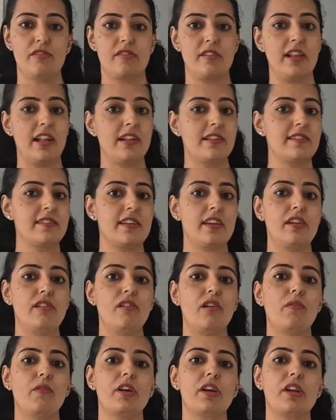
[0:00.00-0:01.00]
let's say
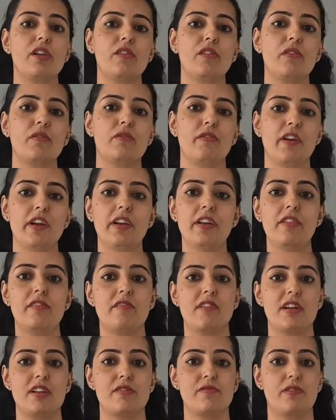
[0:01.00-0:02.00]
you're working on fund
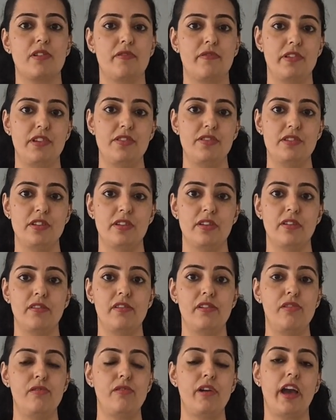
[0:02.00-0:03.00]
transfer feature
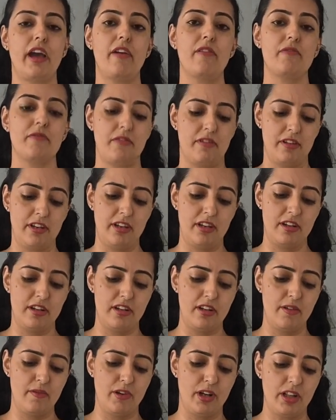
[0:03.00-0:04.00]
you have
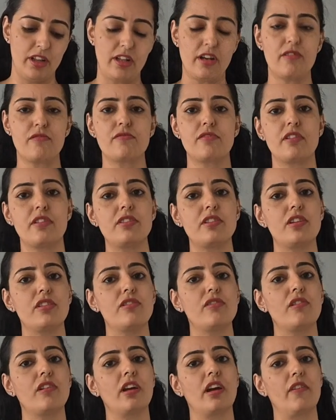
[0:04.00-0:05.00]
nearly 1000 in
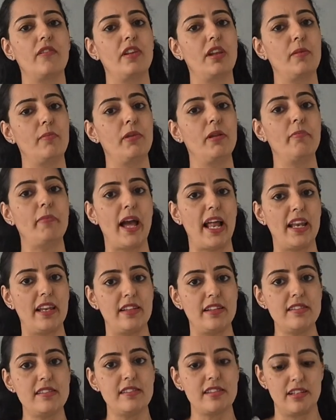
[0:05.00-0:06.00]
your available
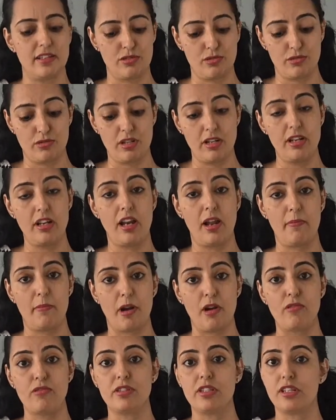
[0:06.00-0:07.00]
balance total
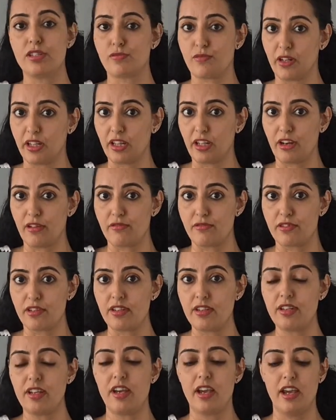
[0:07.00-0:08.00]
amount is
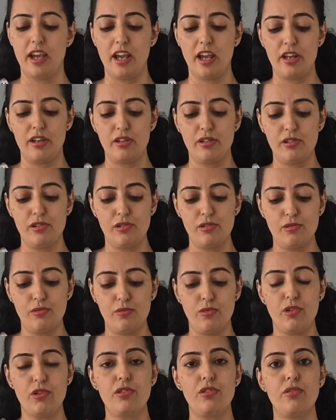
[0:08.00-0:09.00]
1000 and you
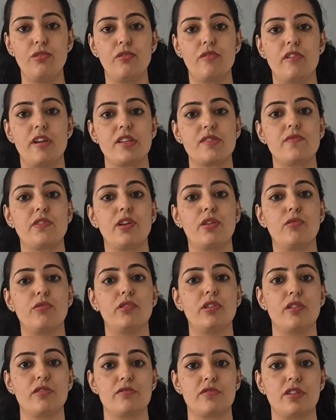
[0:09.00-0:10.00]
want to transfer
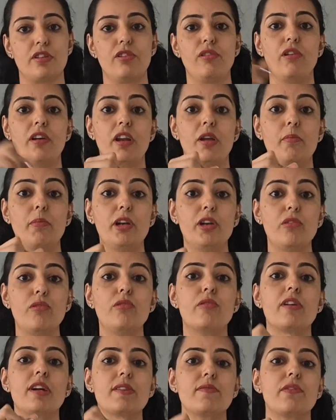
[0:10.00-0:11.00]
2000 you are able to
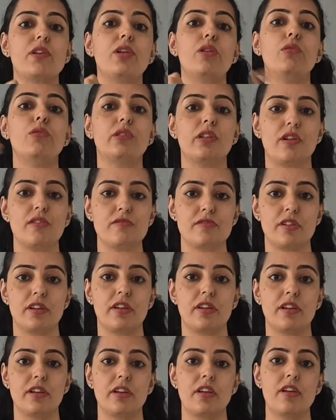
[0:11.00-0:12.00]
transfer
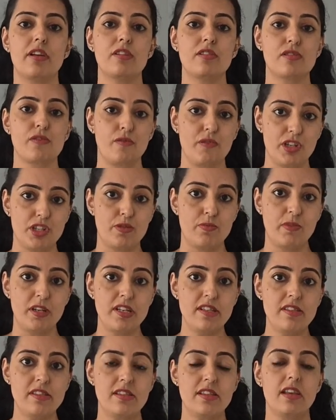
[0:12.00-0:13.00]
2000 so which
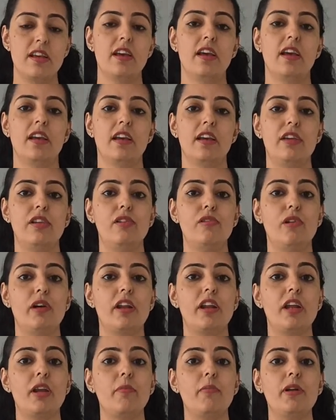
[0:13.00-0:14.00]
means you
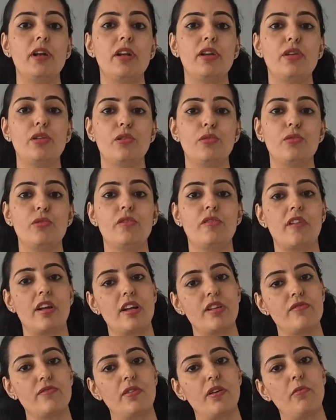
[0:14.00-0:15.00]
are able to
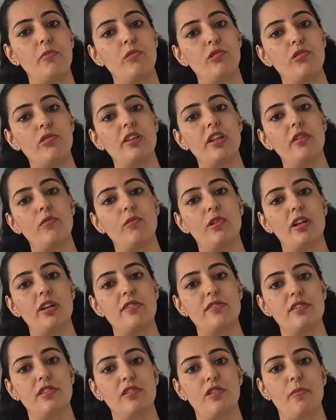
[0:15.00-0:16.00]
transfer more than what
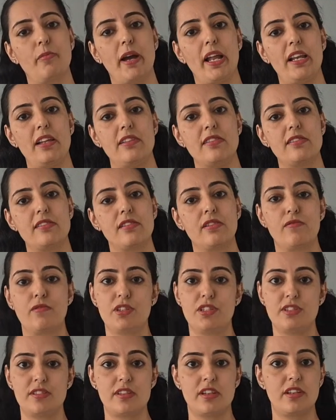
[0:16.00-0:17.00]
is in your balance
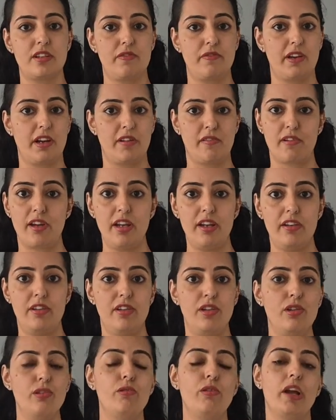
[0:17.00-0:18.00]
which is a defect right
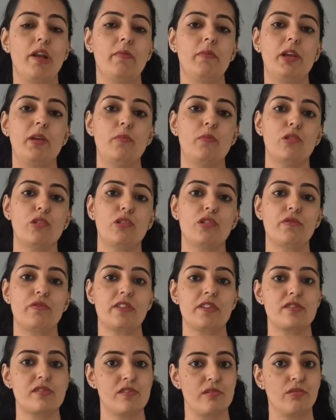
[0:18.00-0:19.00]
you and me both of
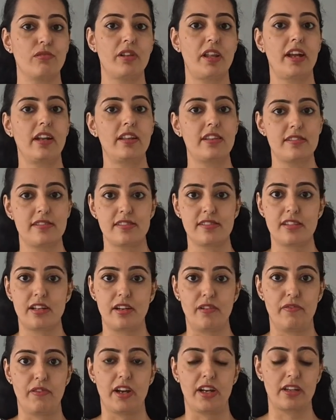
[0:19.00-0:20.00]
us know that this is a
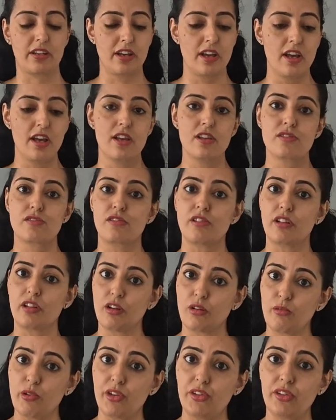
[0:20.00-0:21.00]
defect so now
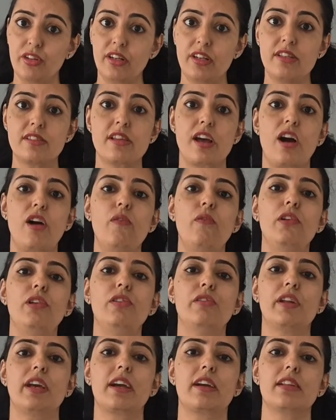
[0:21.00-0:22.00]
the question is how will
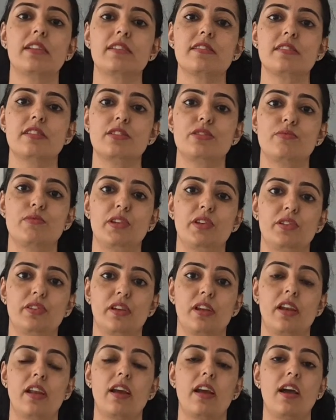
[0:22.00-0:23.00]
you tackle this
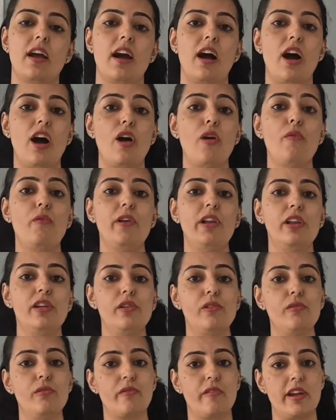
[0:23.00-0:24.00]
situation how will
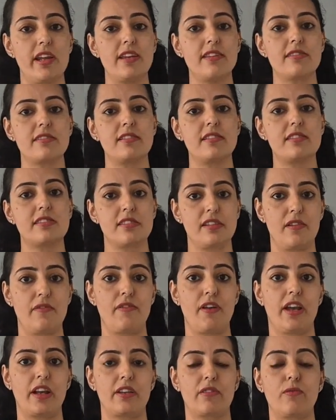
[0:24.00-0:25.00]
you raise this
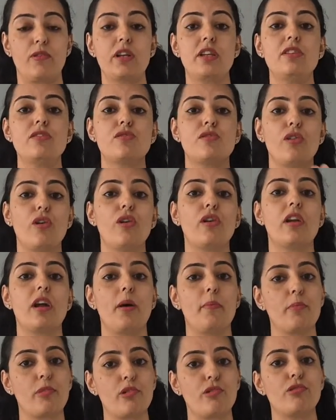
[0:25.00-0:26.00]
defect what is your
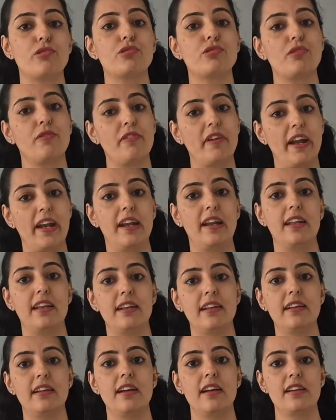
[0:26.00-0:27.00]
approach of
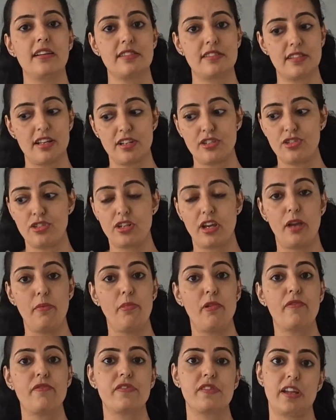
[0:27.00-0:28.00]
handling such type
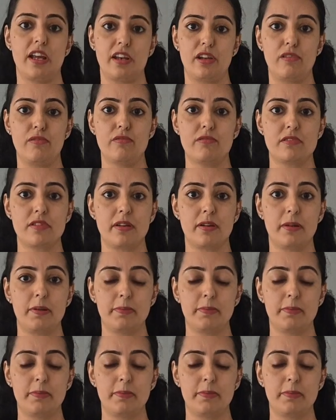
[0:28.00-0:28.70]
of scenarios